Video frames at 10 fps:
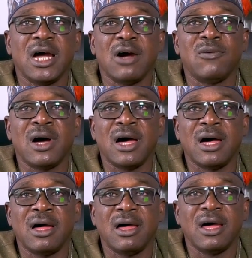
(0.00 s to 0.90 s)

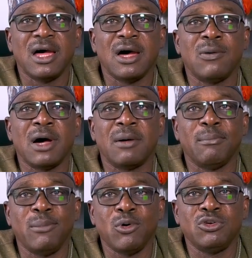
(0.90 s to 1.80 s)
Our
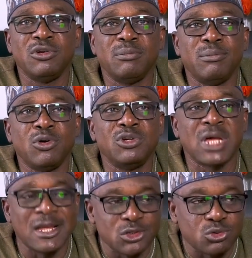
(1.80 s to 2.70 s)
board
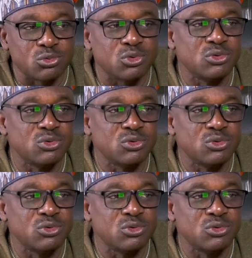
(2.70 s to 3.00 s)
councils.